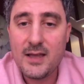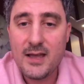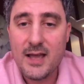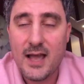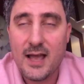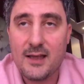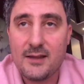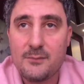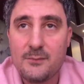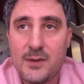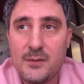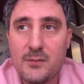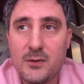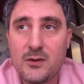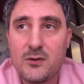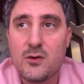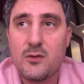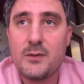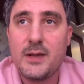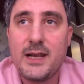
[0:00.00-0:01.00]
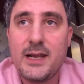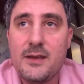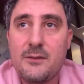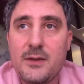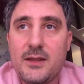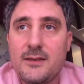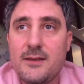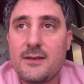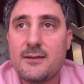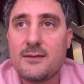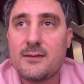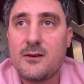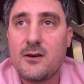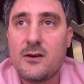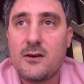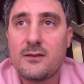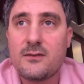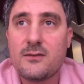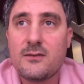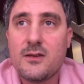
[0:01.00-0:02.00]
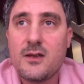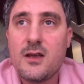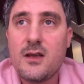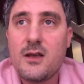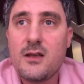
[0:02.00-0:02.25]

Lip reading: and people who believe in this cause